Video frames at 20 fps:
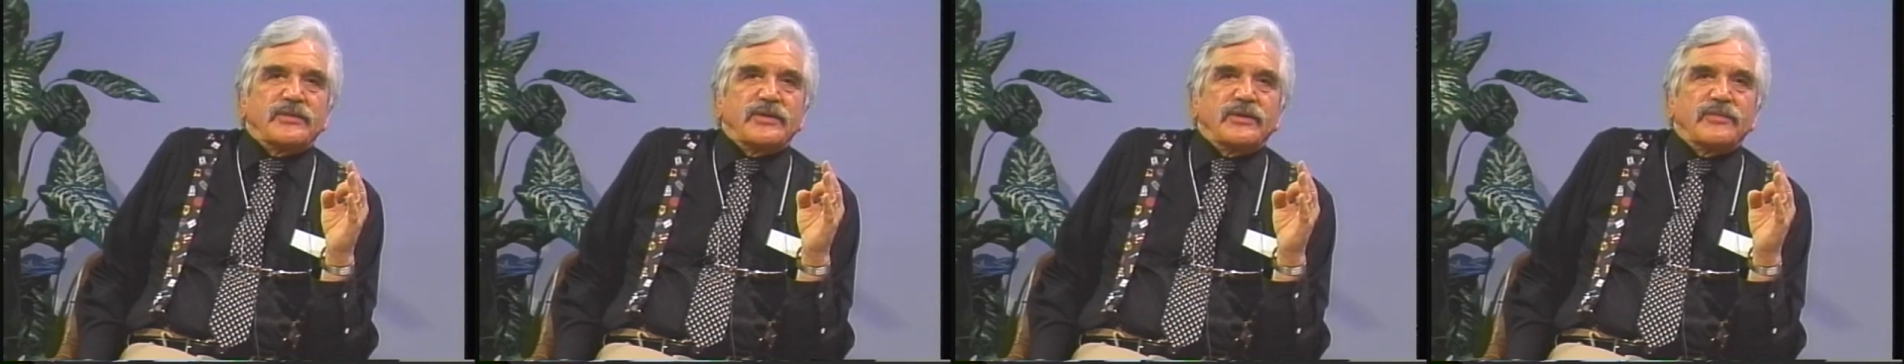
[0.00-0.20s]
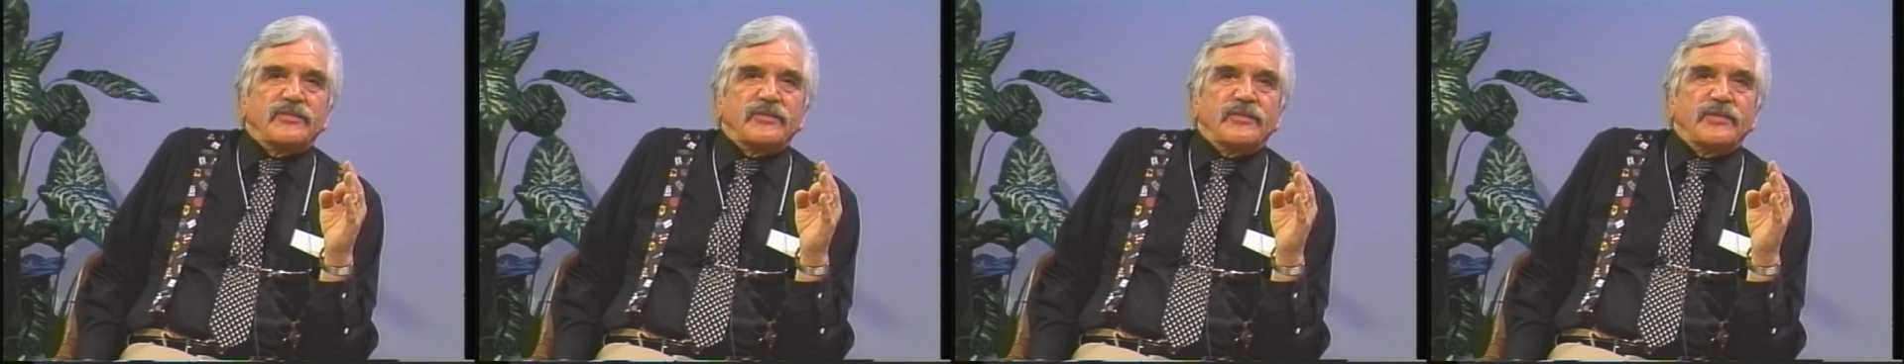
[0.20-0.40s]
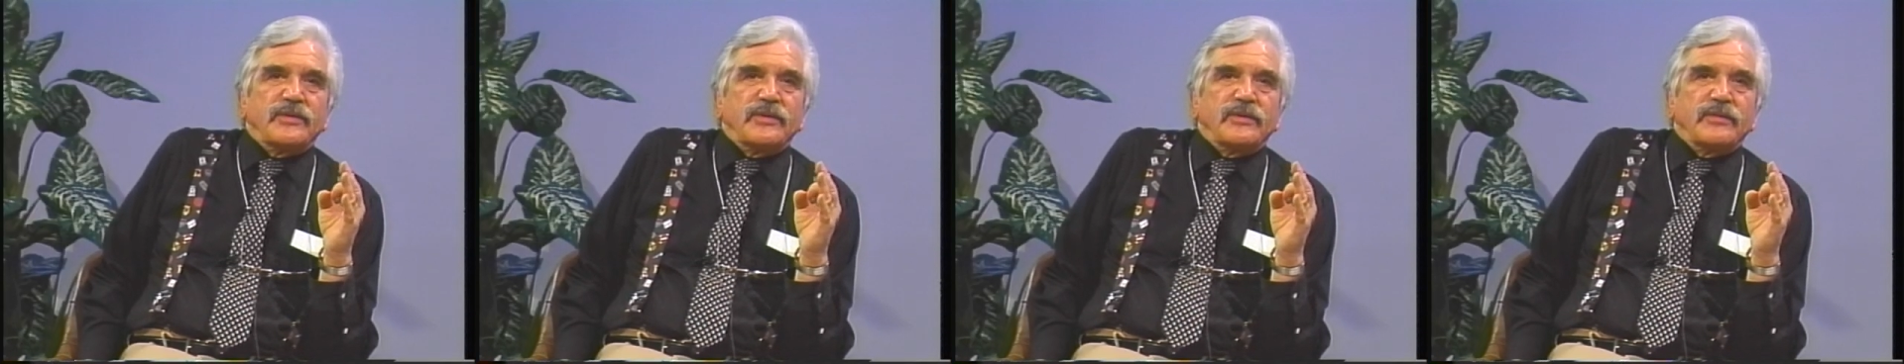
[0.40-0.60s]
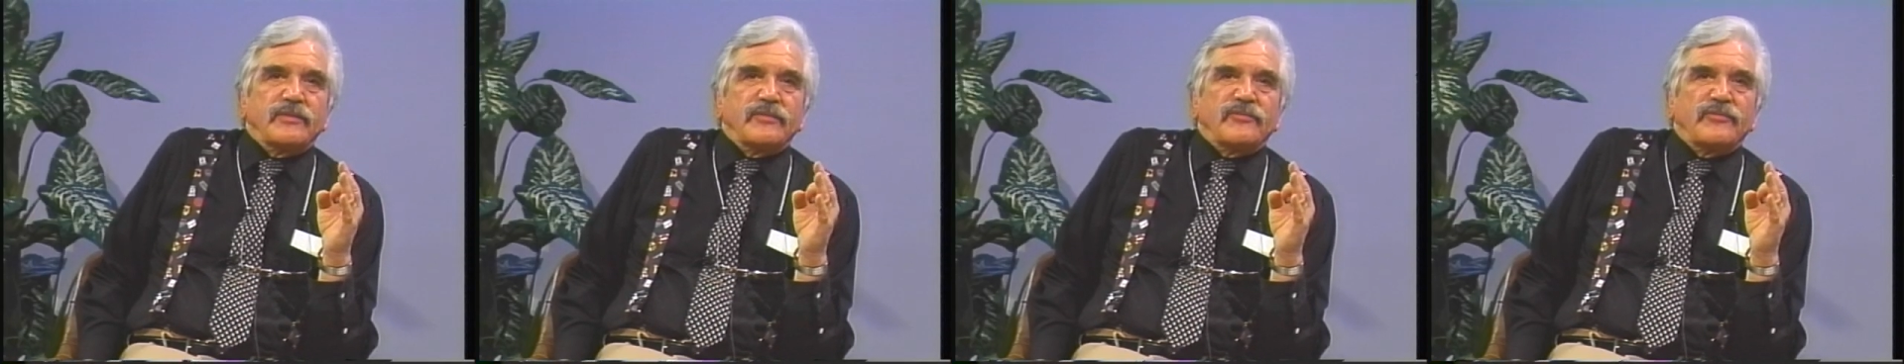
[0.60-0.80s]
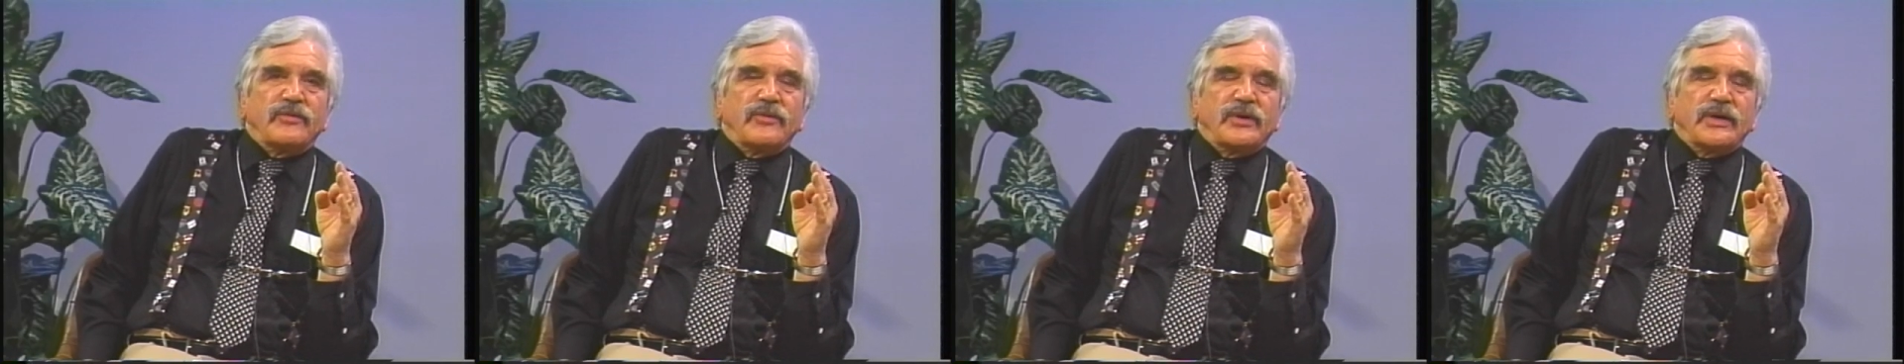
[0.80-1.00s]
you
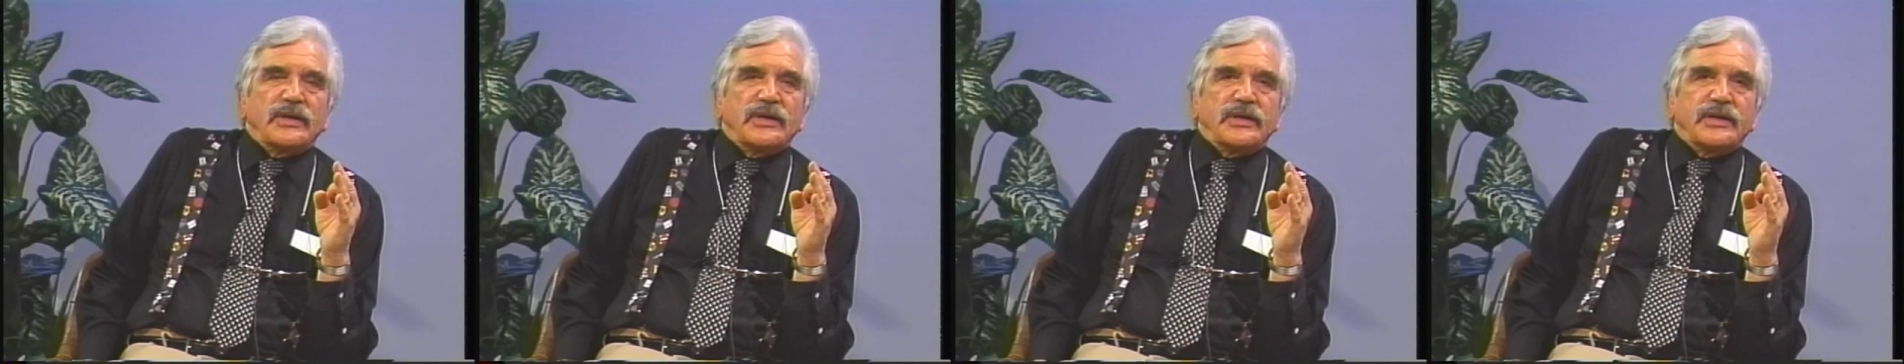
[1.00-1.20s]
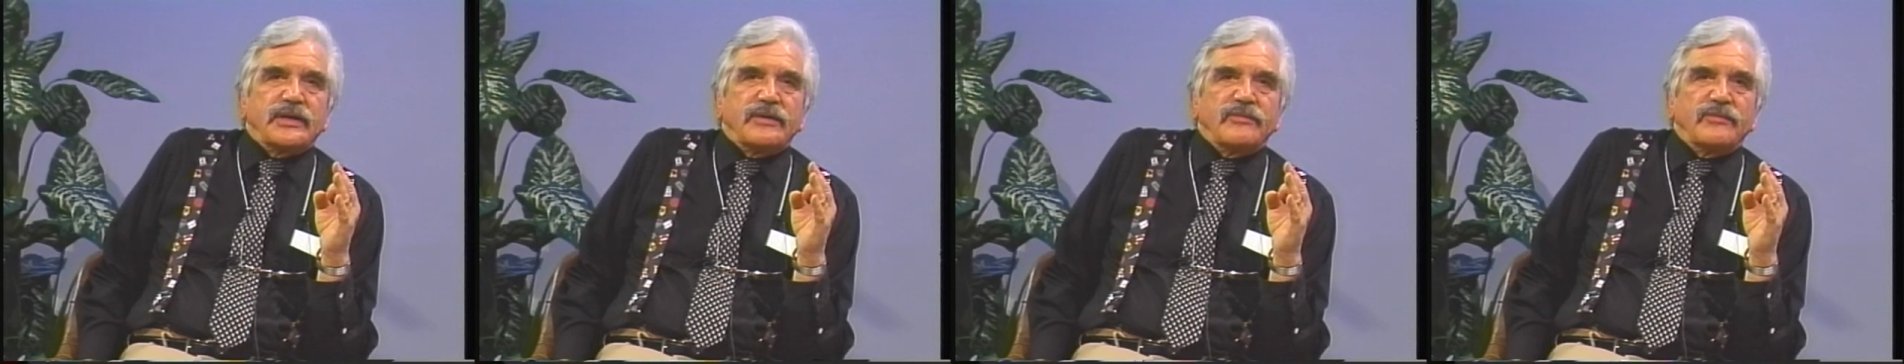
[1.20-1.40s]
before I leave.